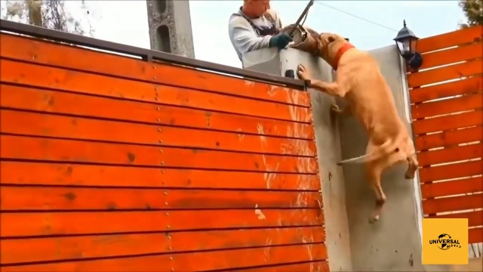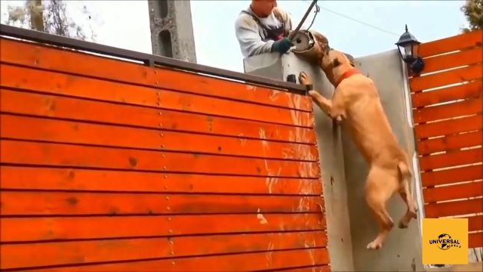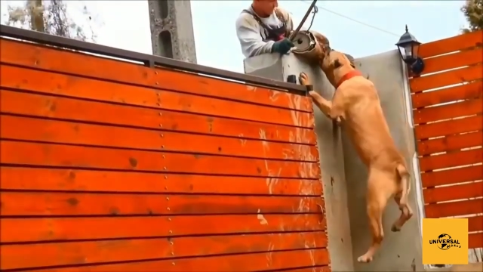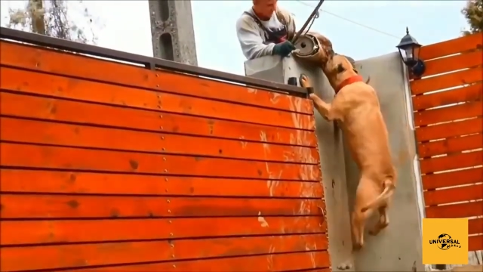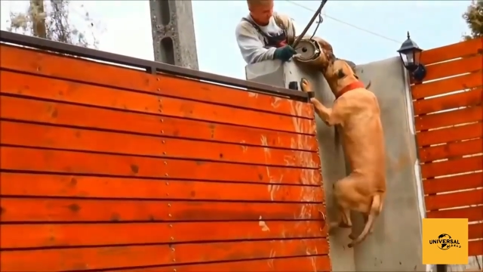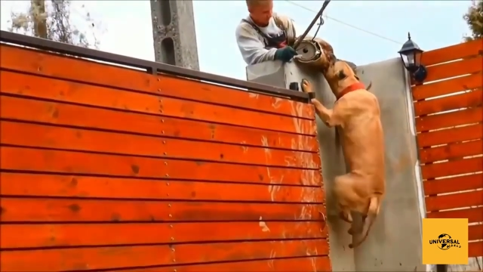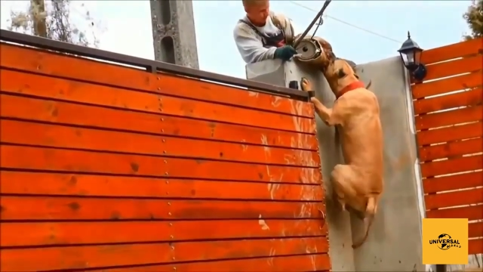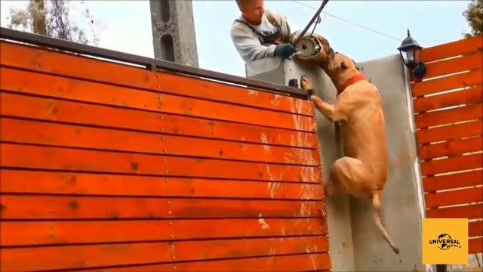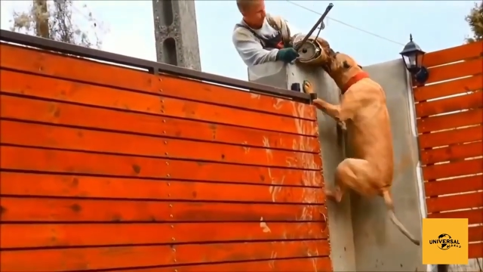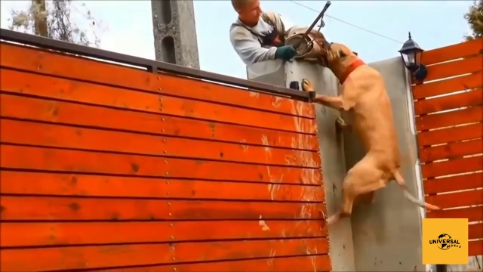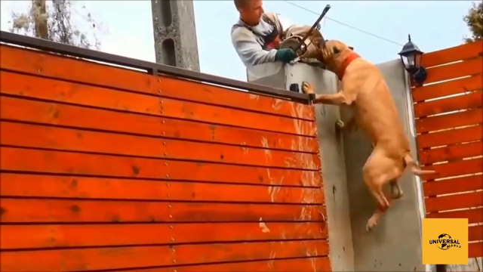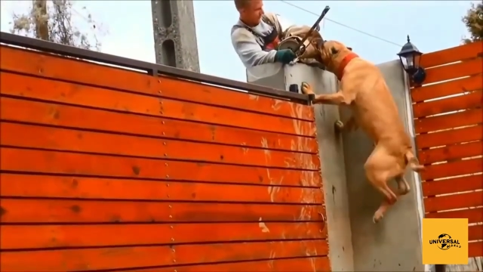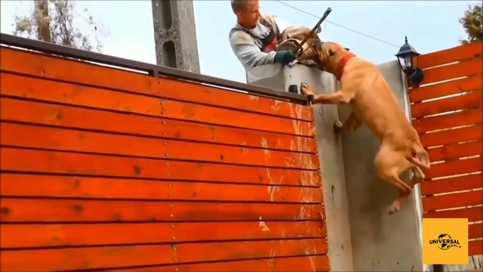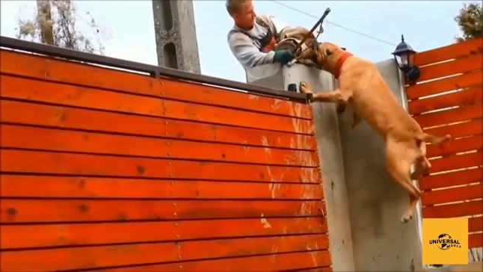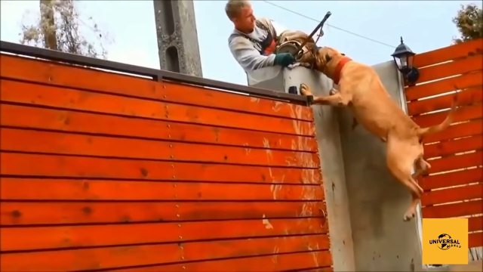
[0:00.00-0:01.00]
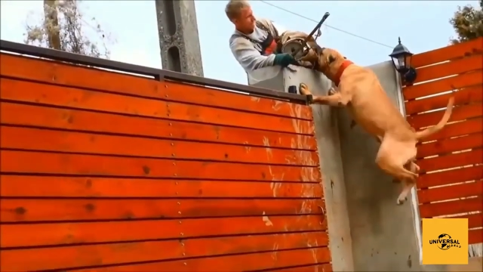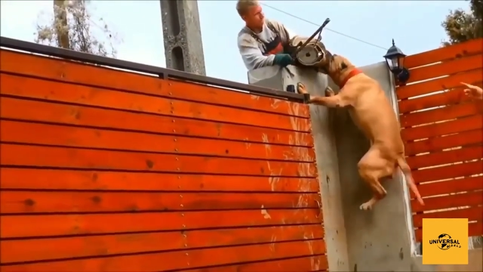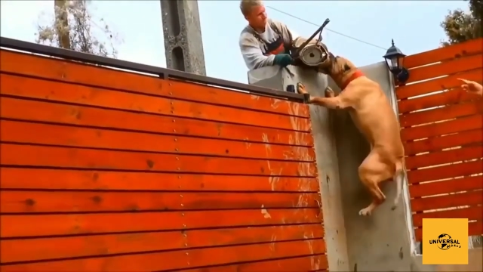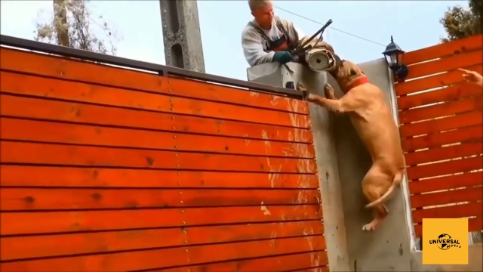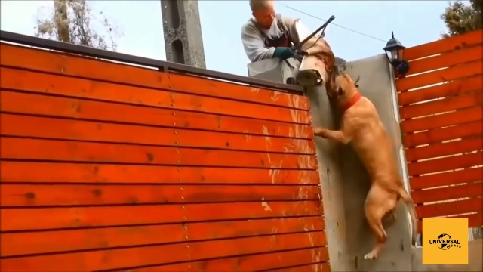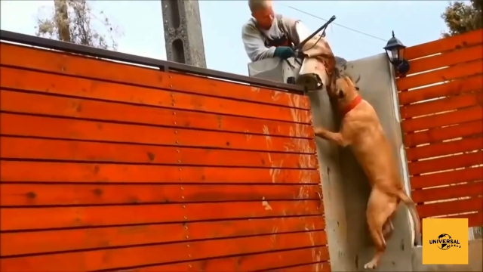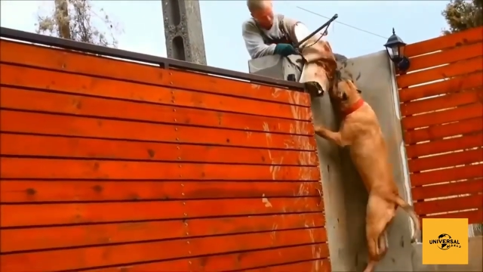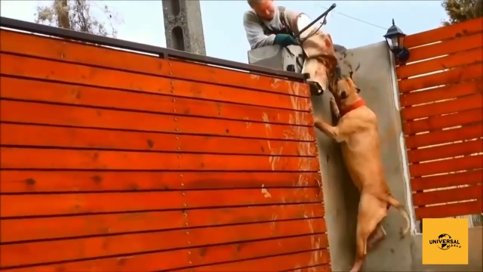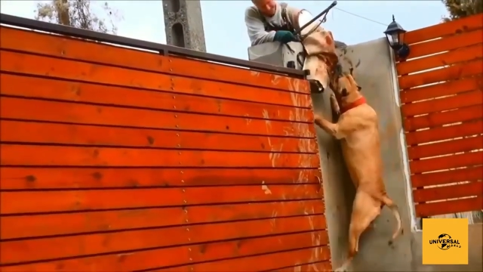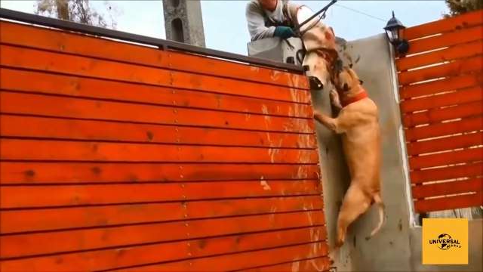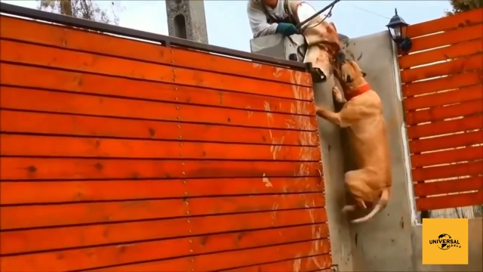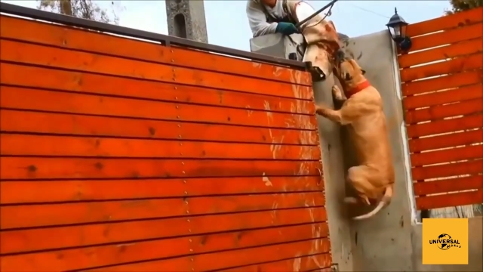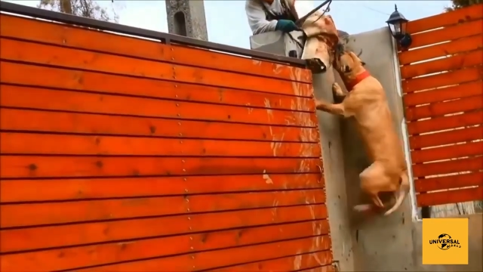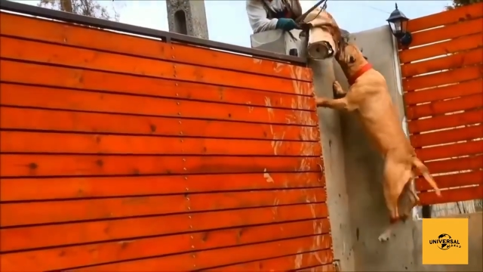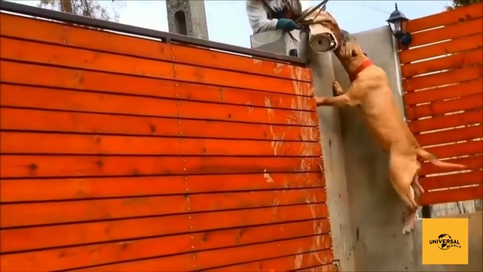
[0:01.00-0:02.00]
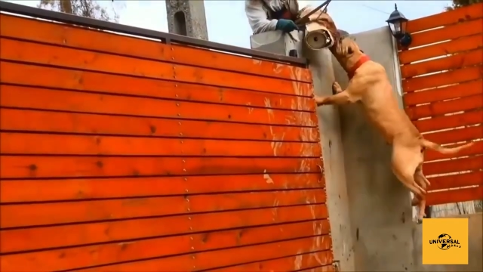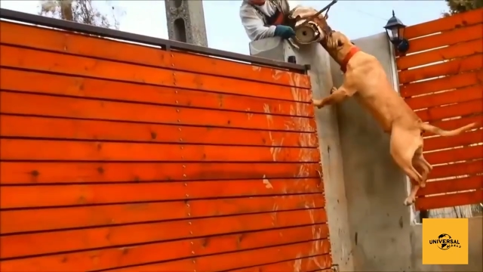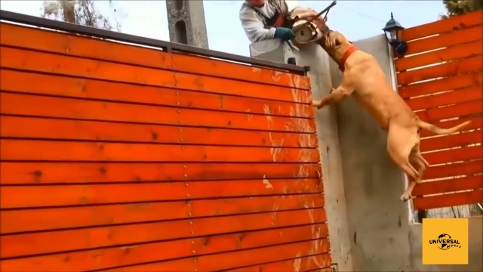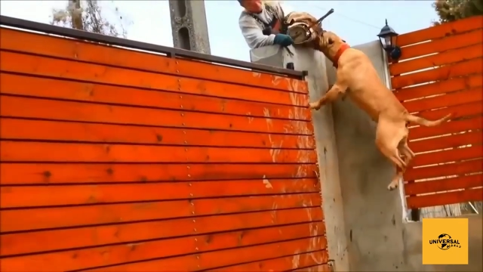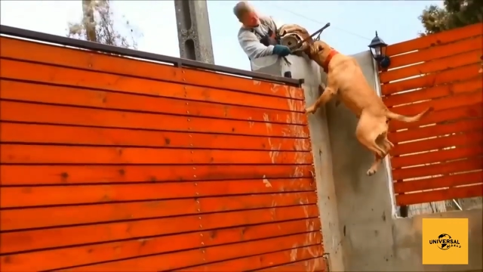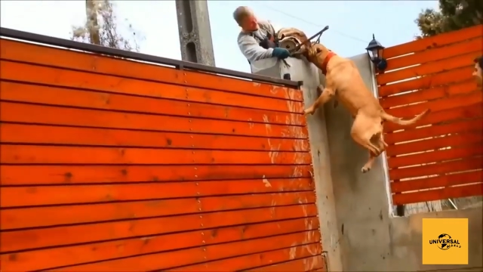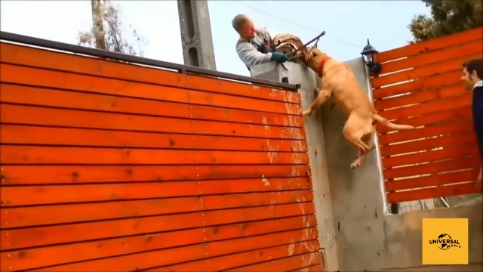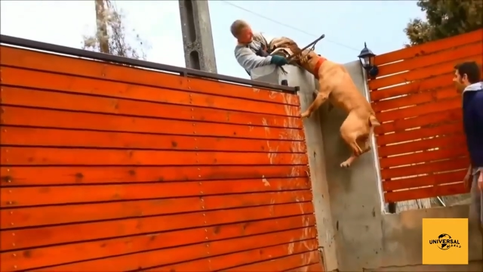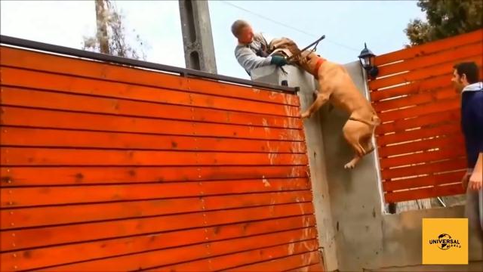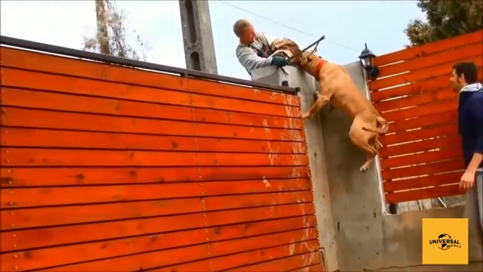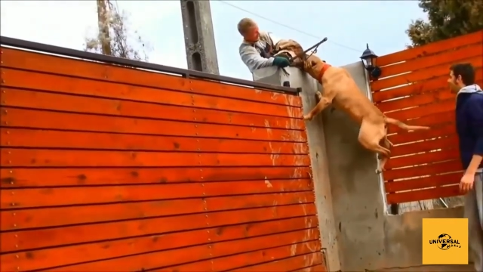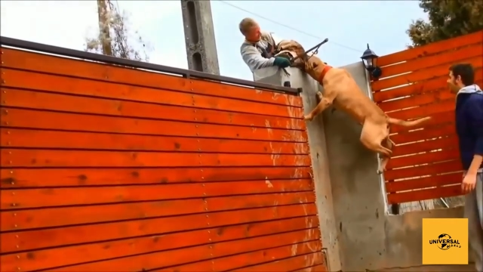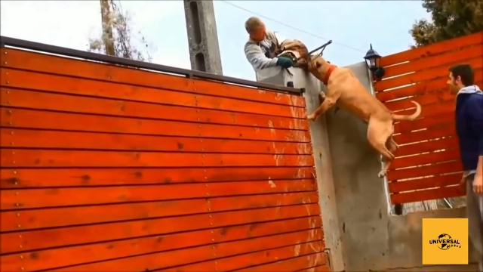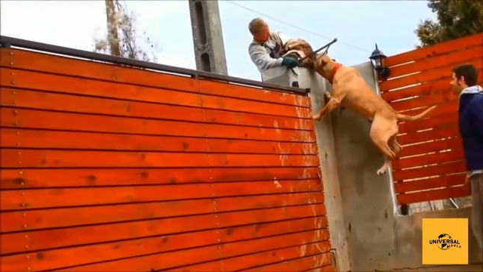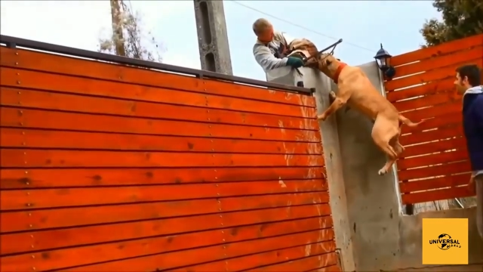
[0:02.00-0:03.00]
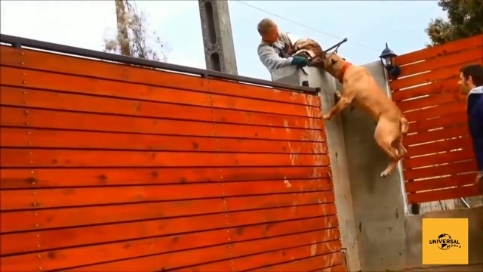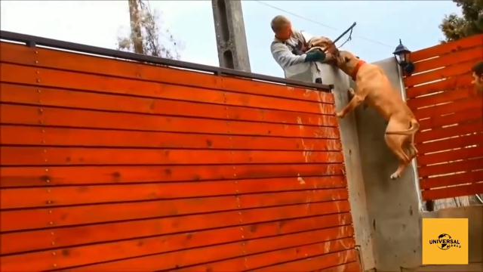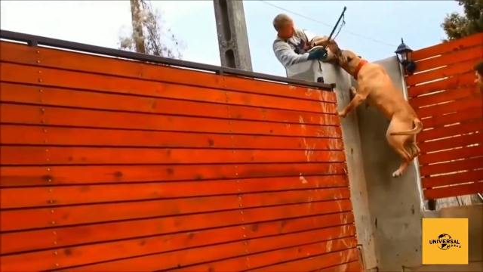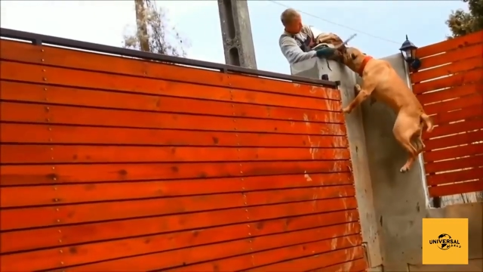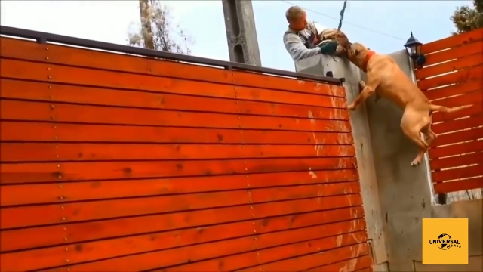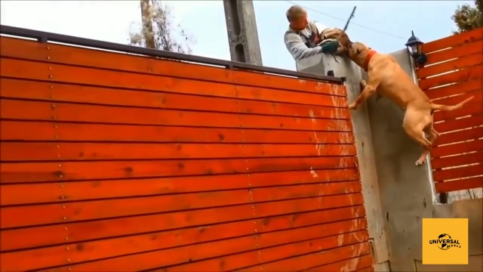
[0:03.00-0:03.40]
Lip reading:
(no speaker visible)